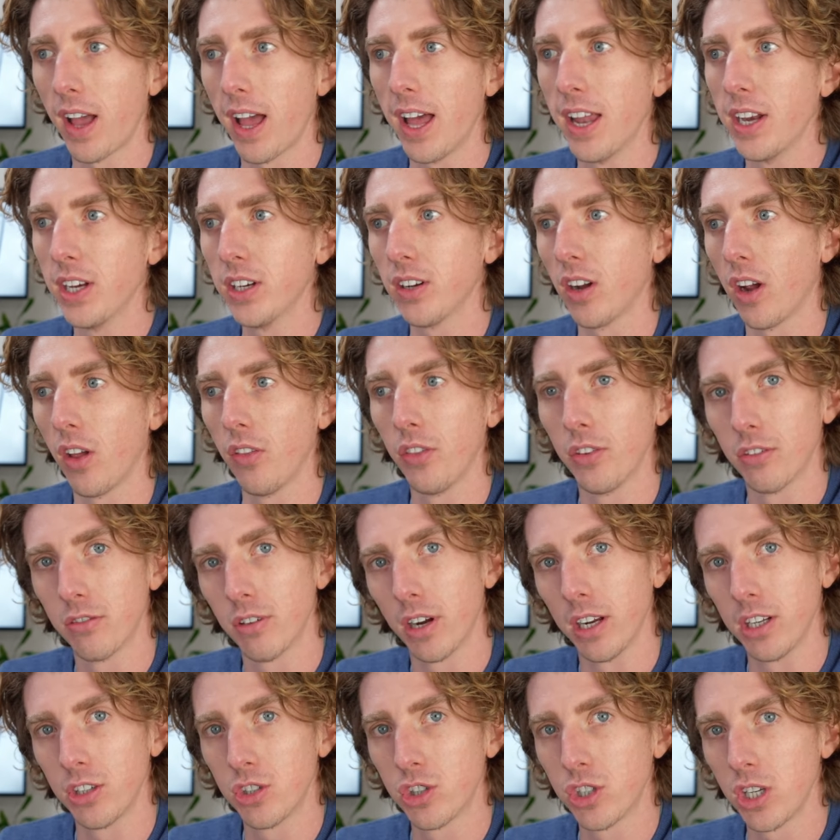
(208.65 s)
and on the
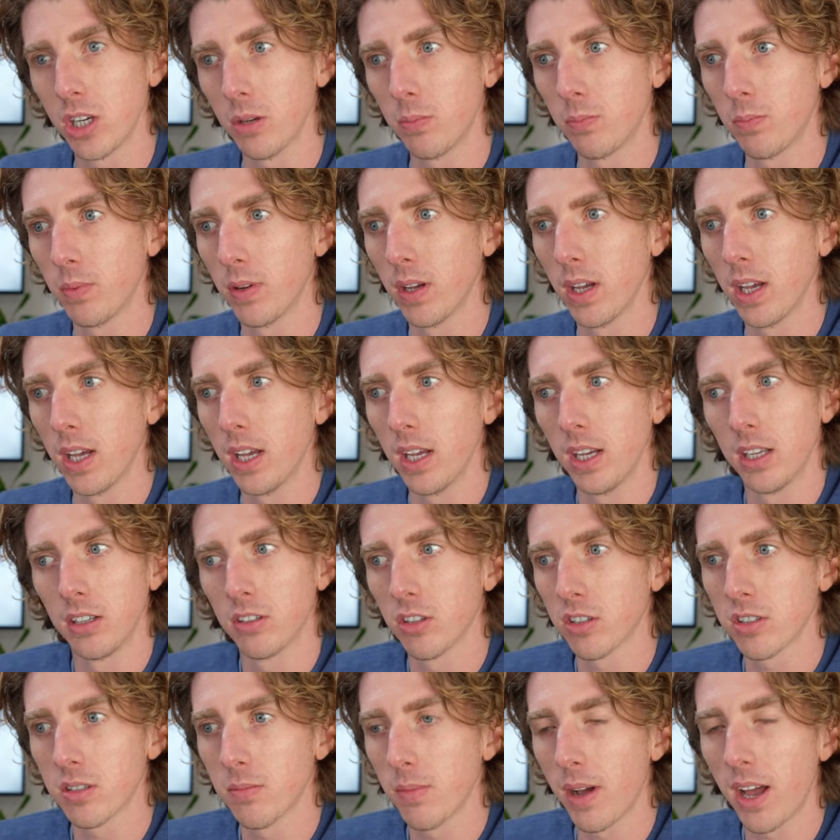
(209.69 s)
right ship,
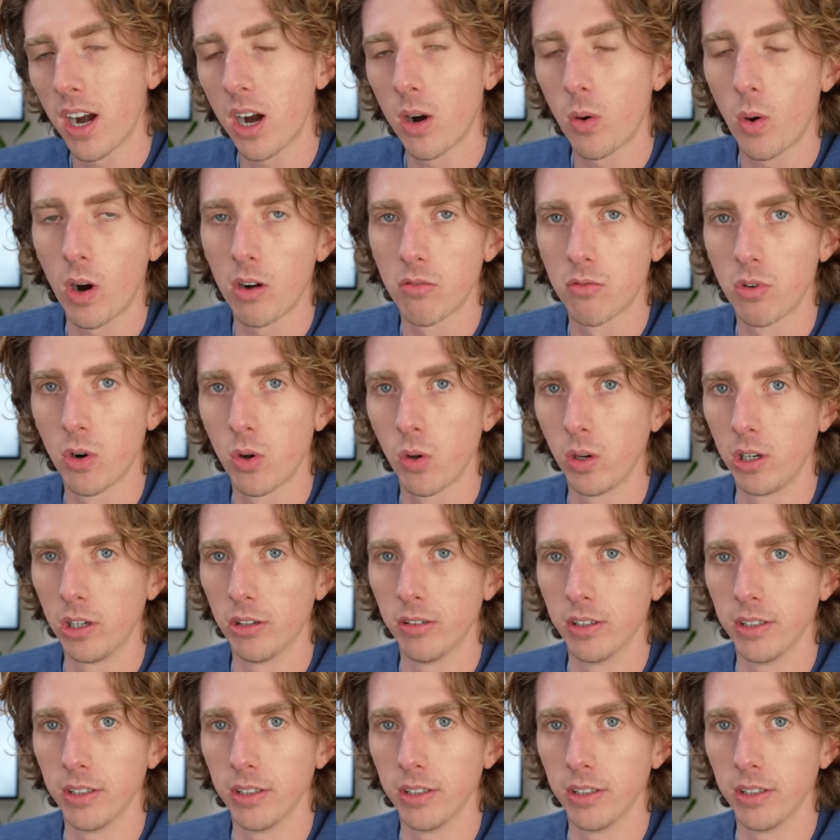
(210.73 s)
doesn't matter what role you're